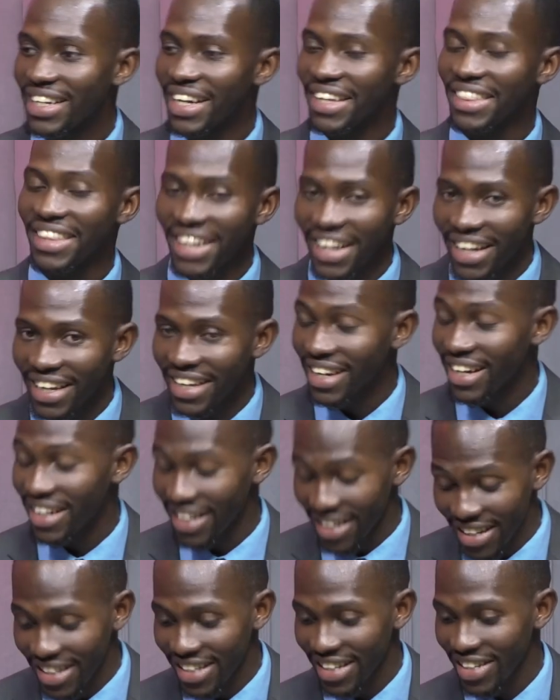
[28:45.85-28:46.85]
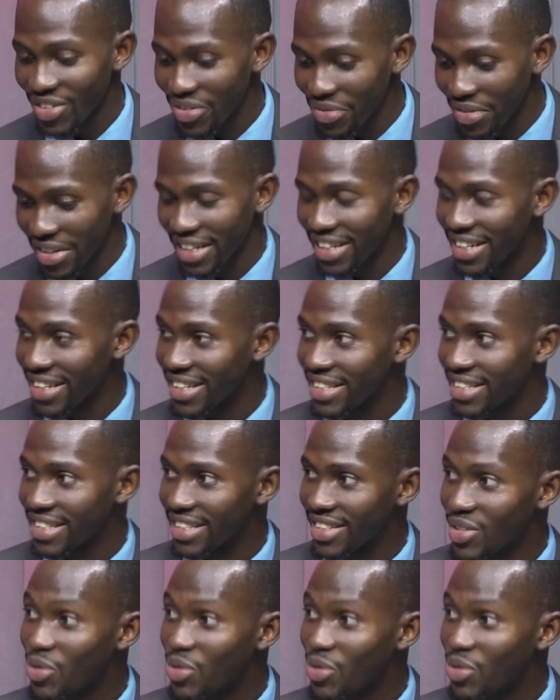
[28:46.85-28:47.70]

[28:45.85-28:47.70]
I think I heard it very clearly.